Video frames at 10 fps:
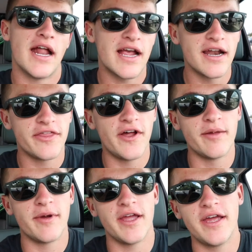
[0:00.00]
And I kind of thought
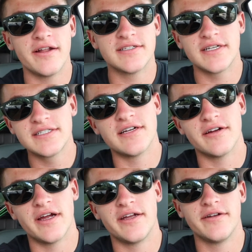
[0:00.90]
in my head, I was like, it's all
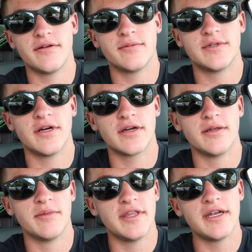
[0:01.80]
right, you know, I'm
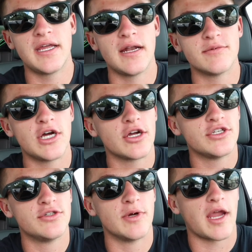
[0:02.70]
talking. But then again, I'm
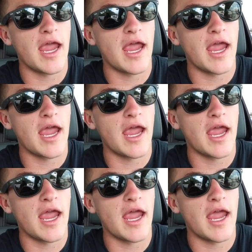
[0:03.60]
talking to a